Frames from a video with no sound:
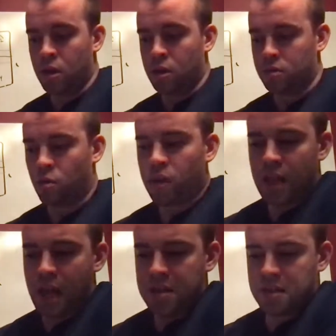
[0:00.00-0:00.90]
so one
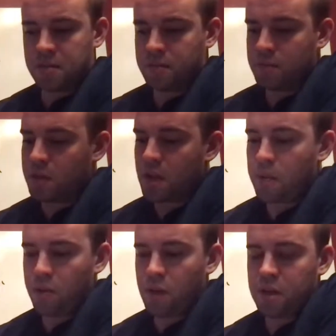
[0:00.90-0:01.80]
last
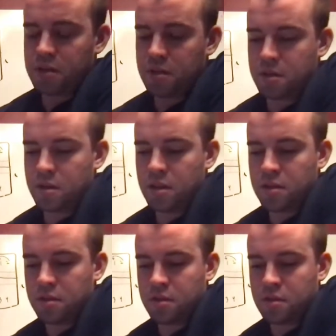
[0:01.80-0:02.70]
couple things is
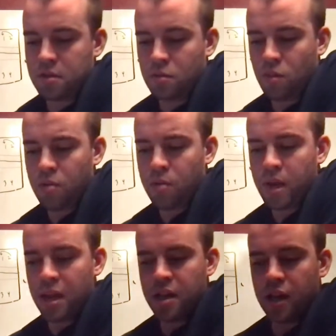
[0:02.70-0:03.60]
is what would be
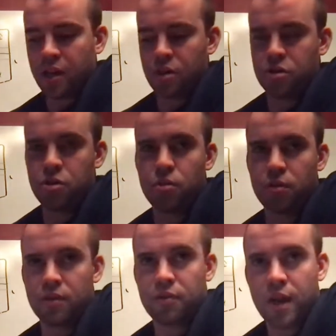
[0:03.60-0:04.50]
a nugget or two
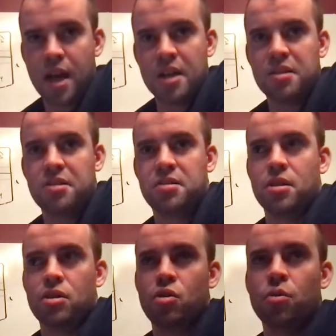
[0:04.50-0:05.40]
of advice
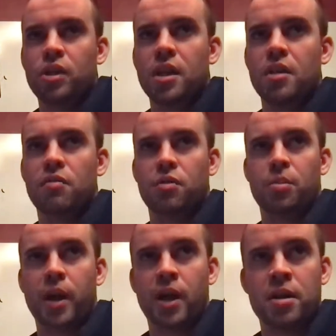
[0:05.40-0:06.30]
that you would give for
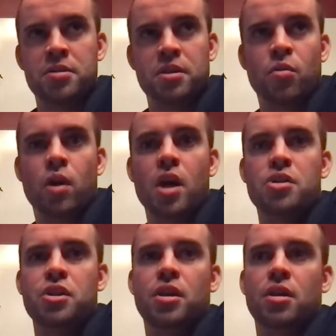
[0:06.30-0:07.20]
parents that are
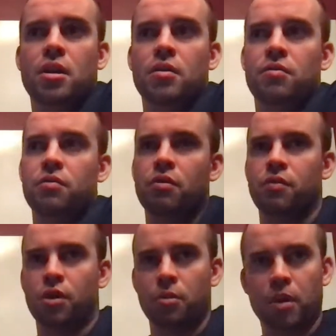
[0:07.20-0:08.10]
watching of
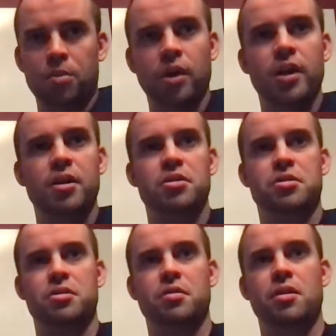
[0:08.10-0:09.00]
volleyball
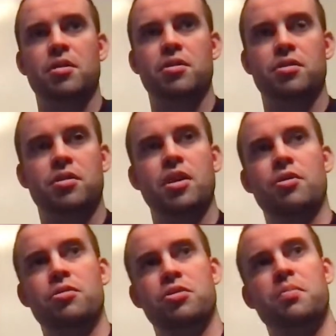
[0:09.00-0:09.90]
players and, and you
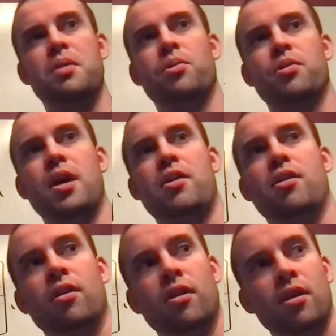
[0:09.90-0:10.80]
know just people that
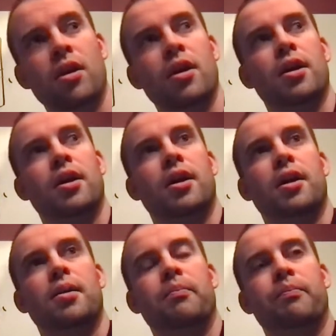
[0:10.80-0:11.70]
are
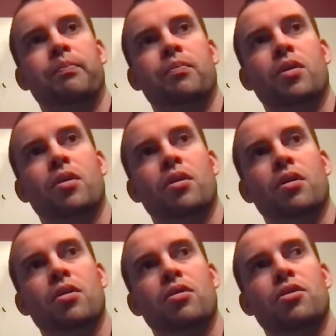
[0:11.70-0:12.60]
um,
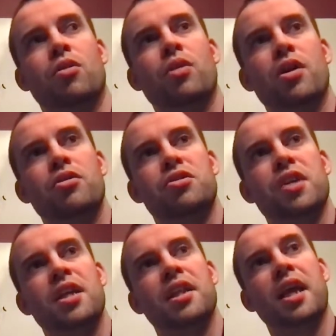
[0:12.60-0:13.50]
don't
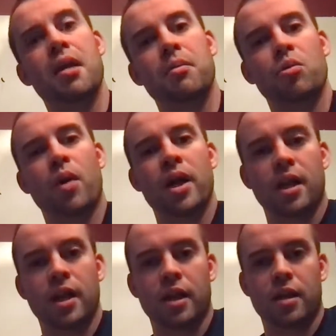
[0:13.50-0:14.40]
understand the game quite
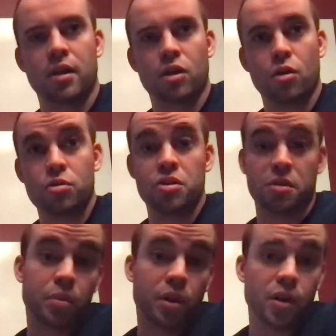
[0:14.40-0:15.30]
like coaches
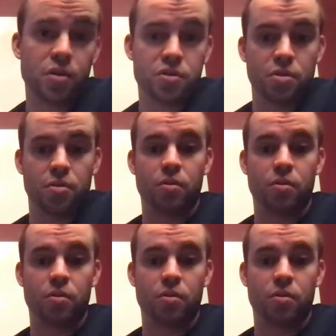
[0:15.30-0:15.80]
and players do?